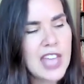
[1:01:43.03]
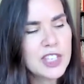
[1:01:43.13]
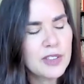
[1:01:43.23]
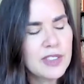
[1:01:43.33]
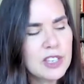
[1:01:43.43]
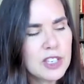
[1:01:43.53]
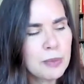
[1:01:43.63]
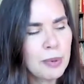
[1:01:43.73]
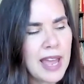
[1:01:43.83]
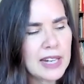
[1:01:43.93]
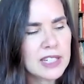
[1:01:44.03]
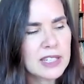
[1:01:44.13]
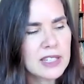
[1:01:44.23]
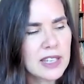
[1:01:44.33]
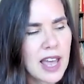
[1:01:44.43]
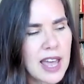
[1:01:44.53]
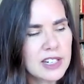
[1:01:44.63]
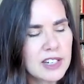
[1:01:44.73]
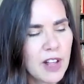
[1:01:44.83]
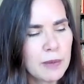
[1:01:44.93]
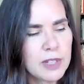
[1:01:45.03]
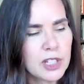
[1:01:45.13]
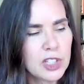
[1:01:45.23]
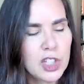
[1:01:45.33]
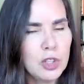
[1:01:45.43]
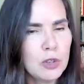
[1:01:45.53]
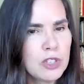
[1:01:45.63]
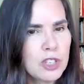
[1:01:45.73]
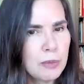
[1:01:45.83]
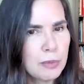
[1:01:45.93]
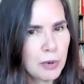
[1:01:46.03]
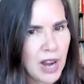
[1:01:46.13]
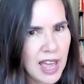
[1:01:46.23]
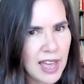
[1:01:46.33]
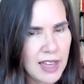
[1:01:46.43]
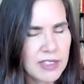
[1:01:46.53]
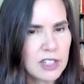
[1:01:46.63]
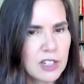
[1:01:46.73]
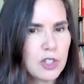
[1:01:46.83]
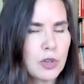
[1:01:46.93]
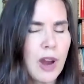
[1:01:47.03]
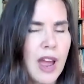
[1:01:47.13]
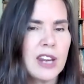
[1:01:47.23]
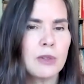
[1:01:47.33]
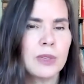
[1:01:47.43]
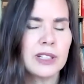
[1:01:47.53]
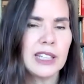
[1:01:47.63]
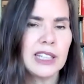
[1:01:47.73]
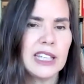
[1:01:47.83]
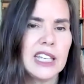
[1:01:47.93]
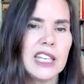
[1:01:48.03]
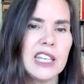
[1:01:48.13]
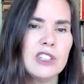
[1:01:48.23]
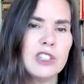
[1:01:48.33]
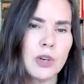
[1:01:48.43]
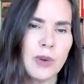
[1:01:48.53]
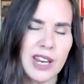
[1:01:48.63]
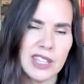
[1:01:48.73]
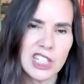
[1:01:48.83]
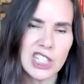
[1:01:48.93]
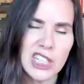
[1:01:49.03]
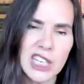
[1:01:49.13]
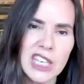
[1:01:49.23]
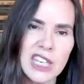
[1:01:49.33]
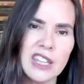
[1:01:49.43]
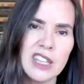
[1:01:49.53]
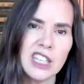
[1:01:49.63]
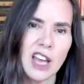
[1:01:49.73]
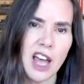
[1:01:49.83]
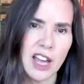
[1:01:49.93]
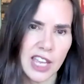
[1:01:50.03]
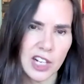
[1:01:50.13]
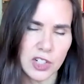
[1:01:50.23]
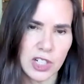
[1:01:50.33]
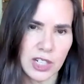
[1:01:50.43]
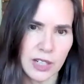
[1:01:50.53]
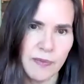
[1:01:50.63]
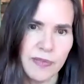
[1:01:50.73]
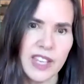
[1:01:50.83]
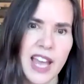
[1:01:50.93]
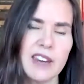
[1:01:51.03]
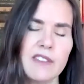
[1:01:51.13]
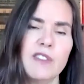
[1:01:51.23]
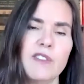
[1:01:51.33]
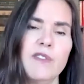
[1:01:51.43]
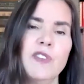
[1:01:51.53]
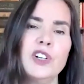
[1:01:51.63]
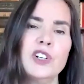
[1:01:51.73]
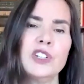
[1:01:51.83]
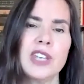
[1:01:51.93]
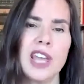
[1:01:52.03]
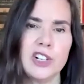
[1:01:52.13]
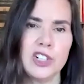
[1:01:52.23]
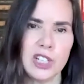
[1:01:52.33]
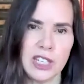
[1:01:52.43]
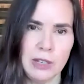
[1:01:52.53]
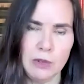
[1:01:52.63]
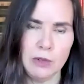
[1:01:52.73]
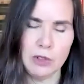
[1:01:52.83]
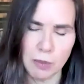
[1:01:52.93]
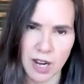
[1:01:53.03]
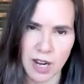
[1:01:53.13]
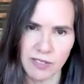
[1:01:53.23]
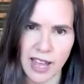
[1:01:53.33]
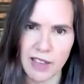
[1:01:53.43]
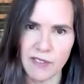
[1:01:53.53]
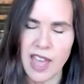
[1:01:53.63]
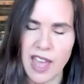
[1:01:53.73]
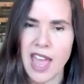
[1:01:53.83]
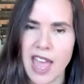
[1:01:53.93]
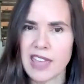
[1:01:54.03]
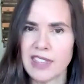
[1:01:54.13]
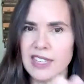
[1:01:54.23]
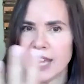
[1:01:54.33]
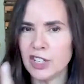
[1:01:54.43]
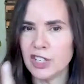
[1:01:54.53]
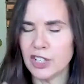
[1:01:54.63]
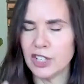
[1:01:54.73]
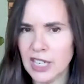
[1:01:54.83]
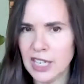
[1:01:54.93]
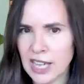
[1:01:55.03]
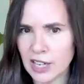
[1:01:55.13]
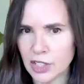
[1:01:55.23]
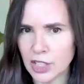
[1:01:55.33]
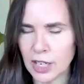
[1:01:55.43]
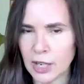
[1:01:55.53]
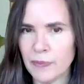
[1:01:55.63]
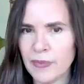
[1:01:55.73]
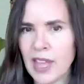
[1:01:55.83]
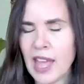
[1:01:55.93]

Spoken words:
and so this is a practice I developed to use the breath to try to really integrate this yin and the yang energy, kind of the fierce energy, which is part of life, and the tender yin energy,